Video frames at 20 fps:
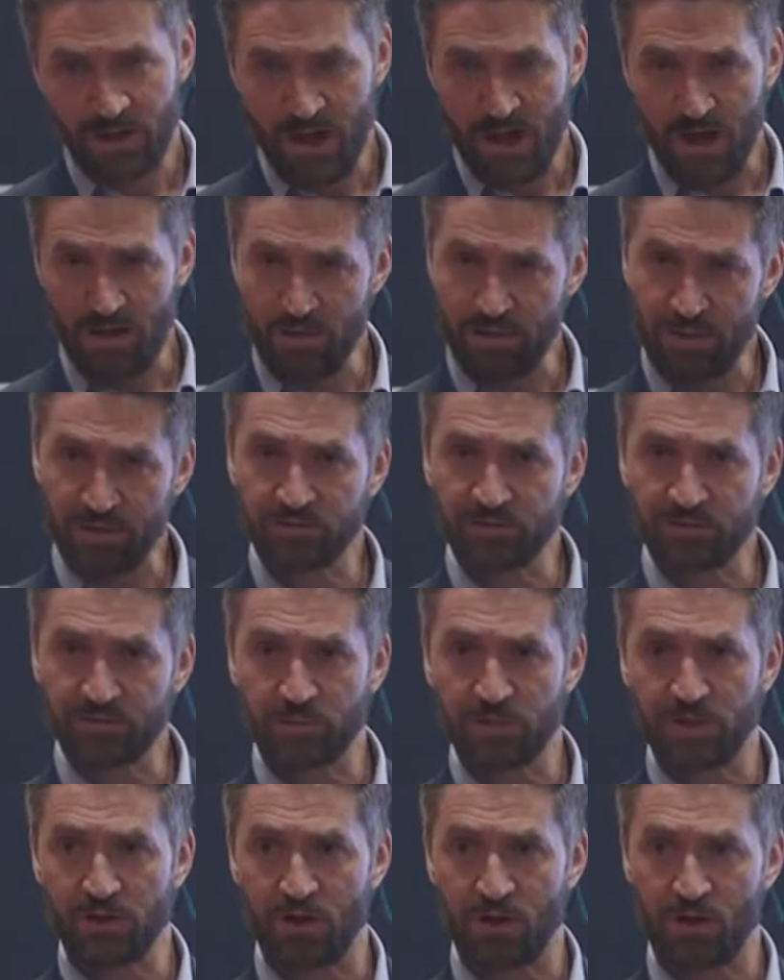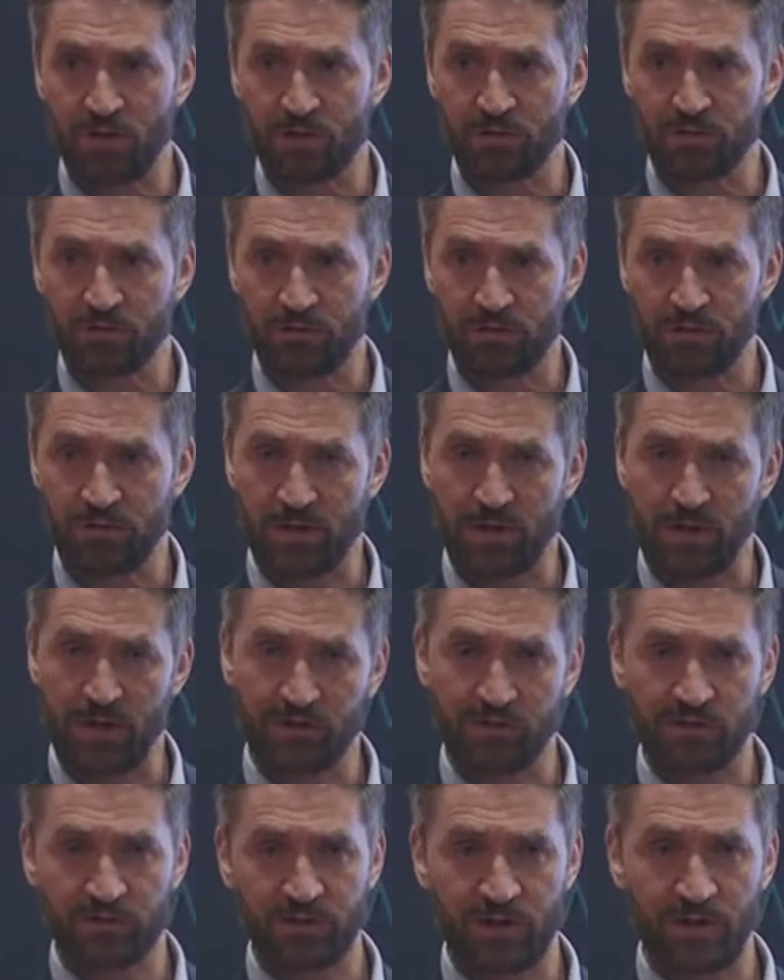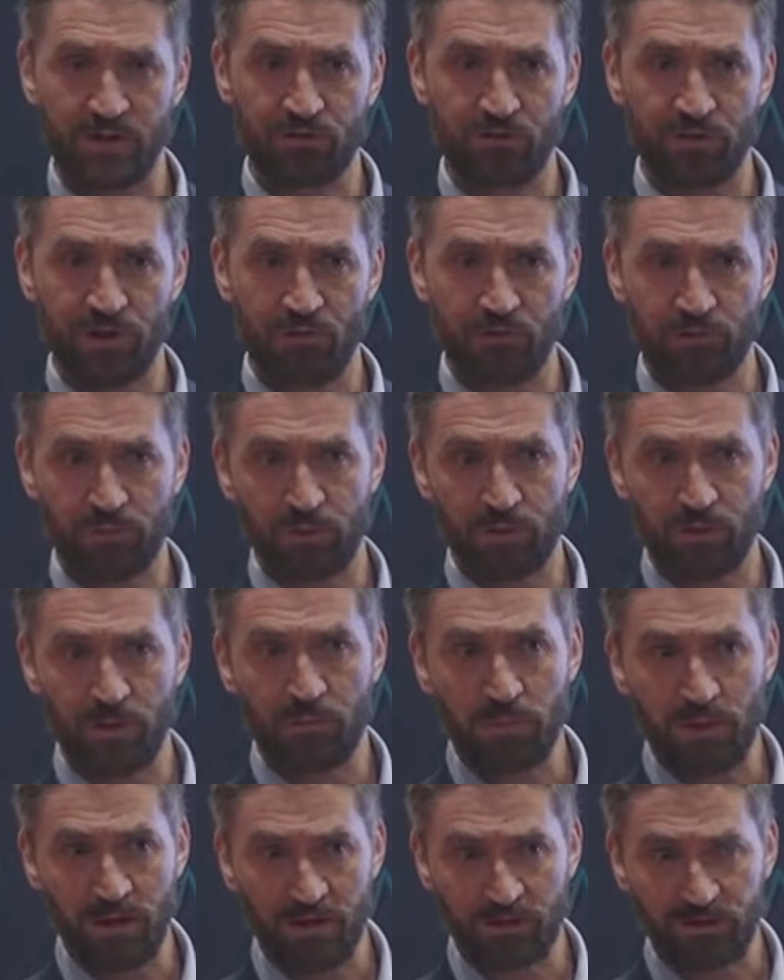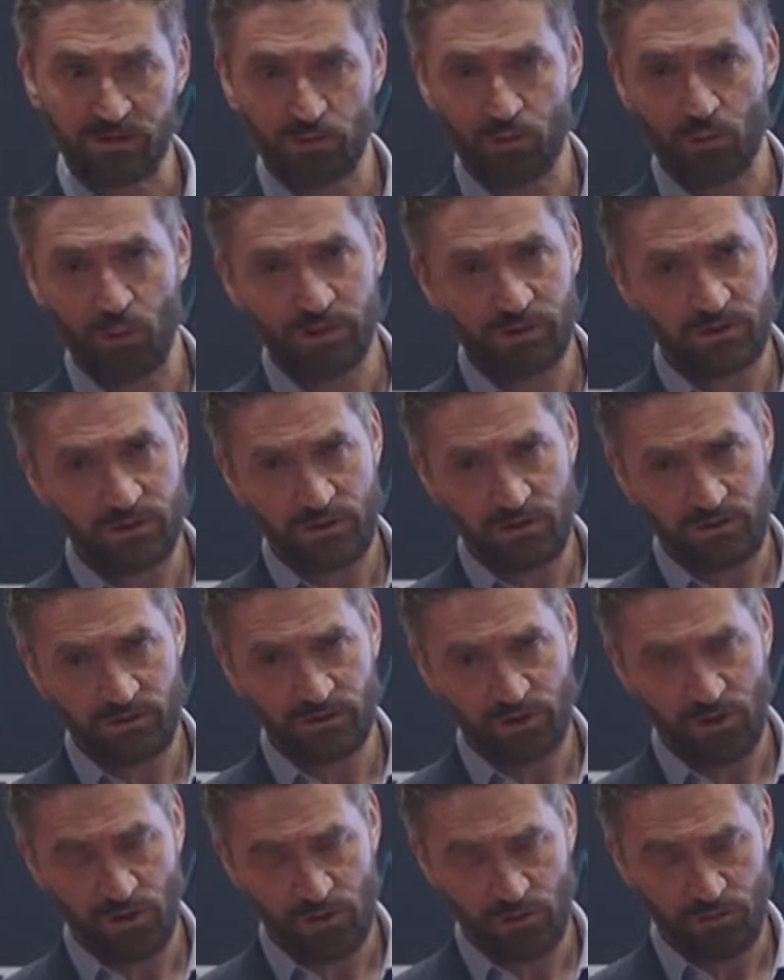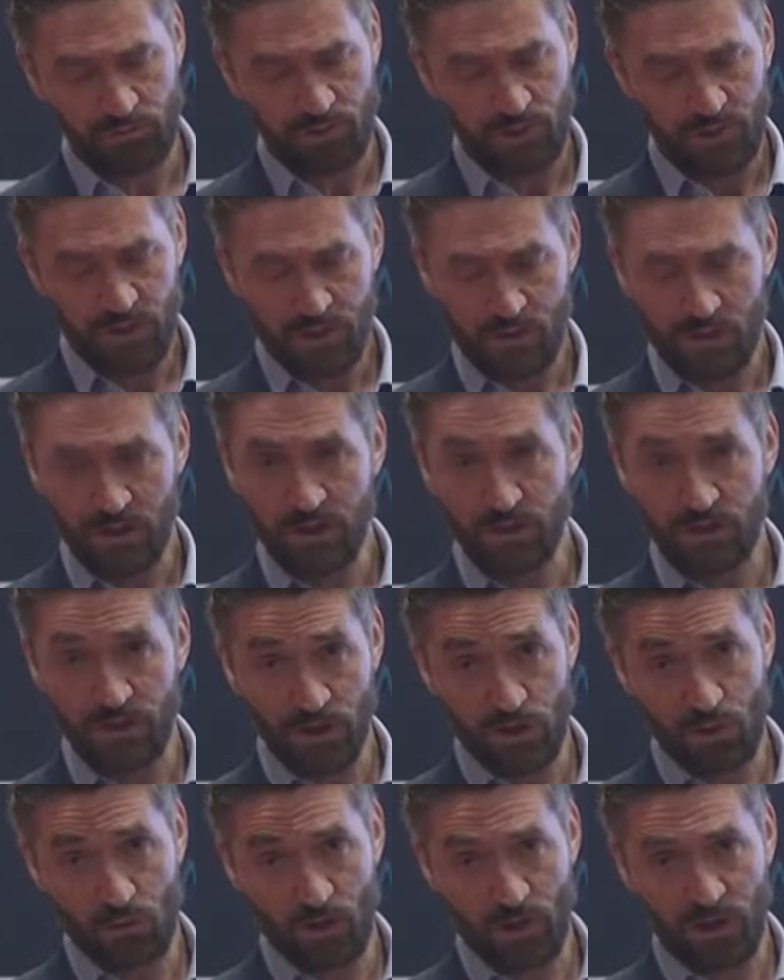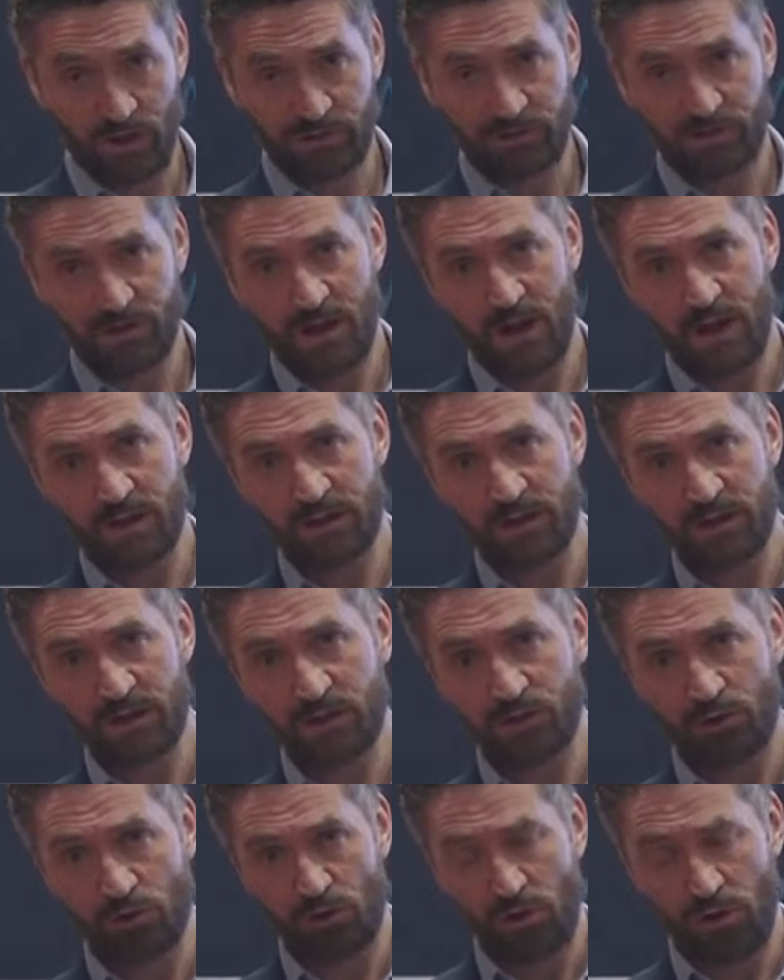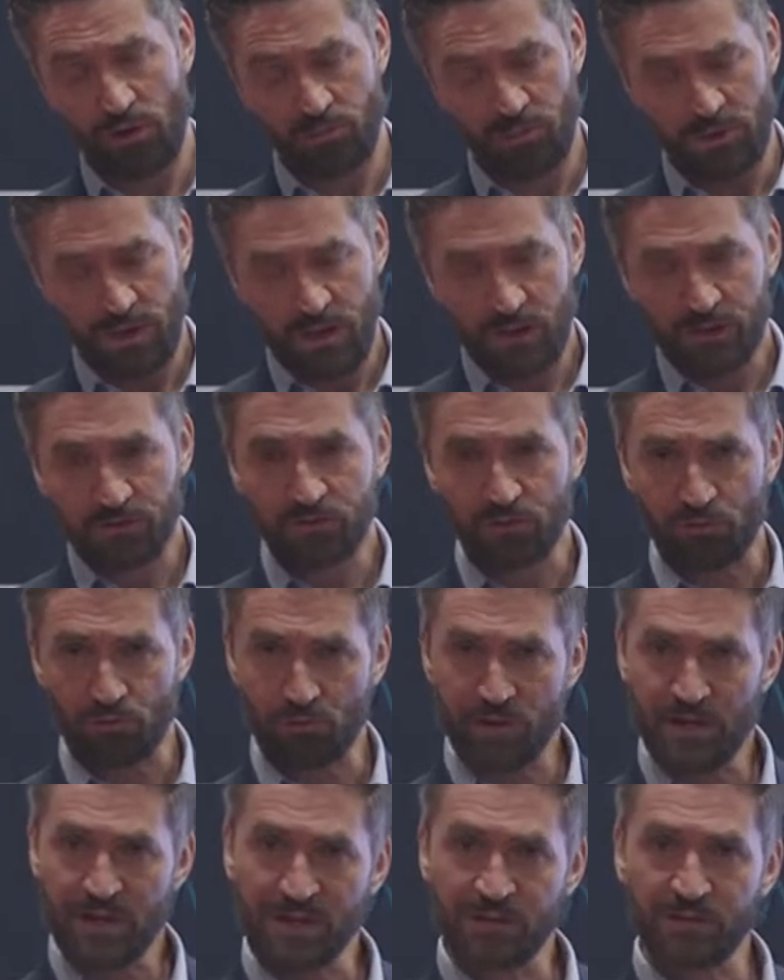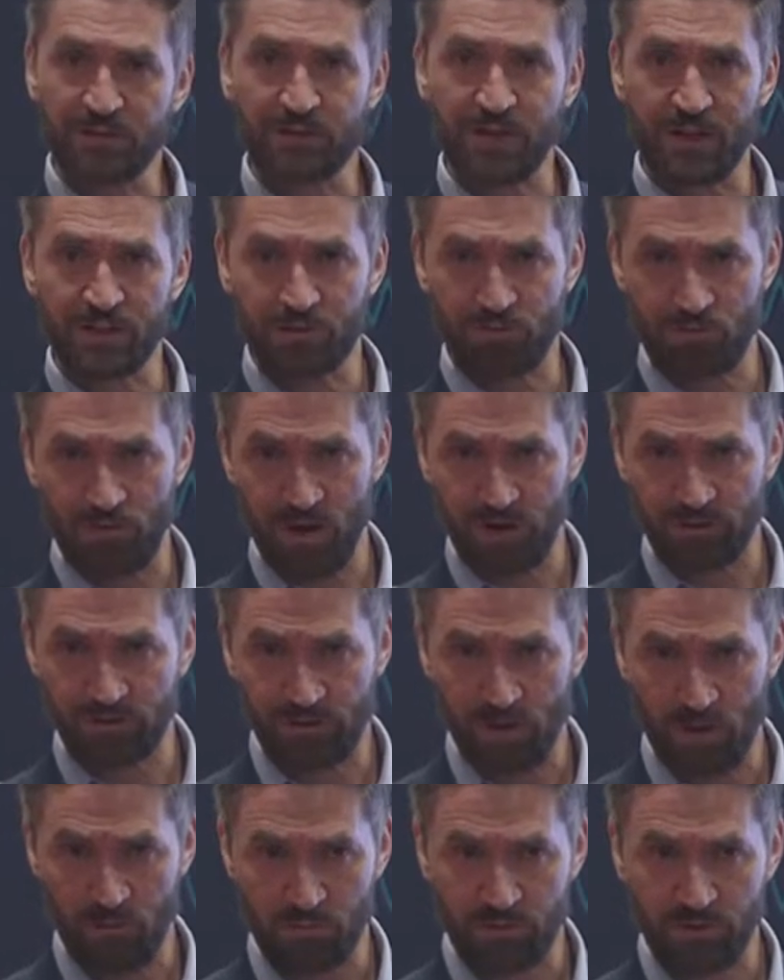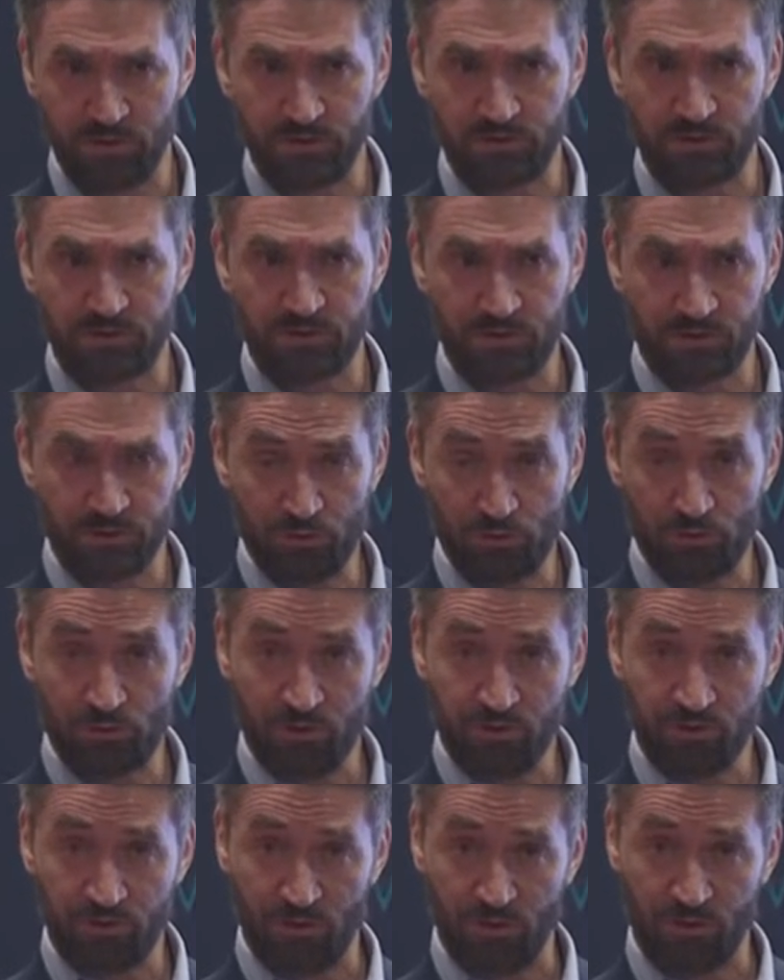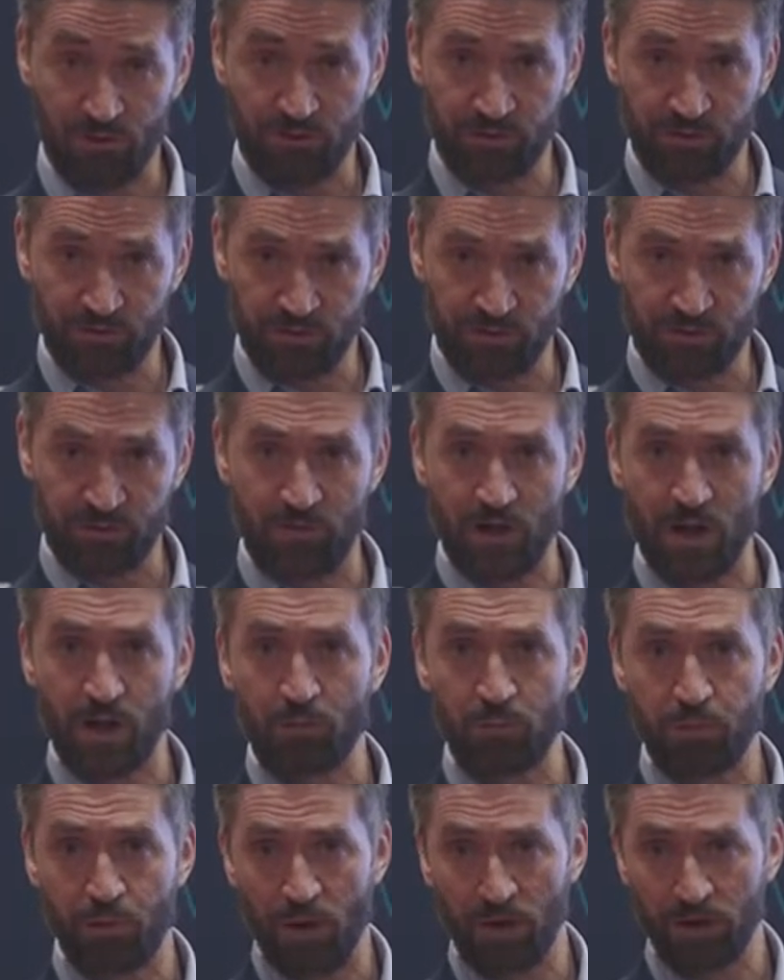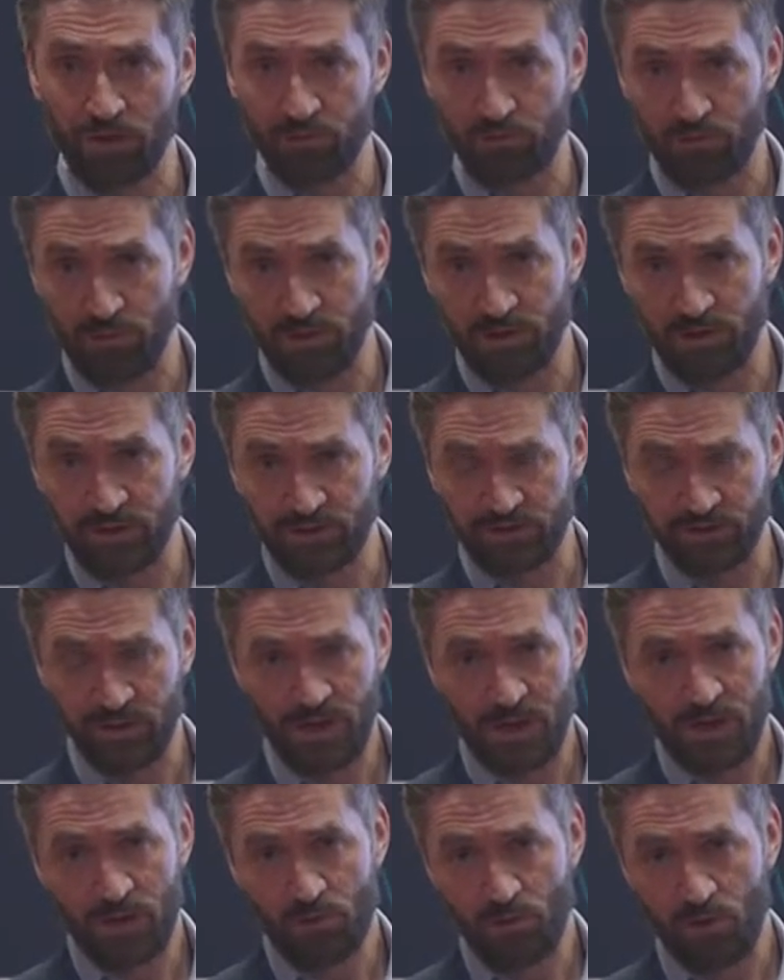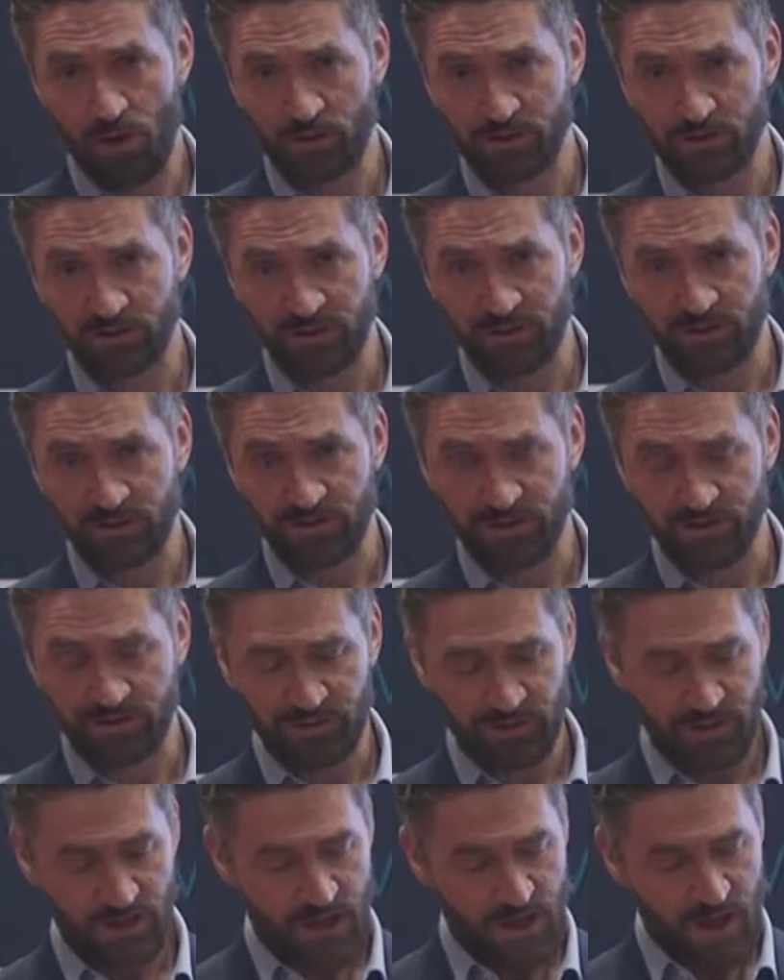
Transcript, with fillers: And this is because of the legislation that was put in place 20 years ago in the US and in Europe to really incentivize companies to do research to develop products for these rare diseases.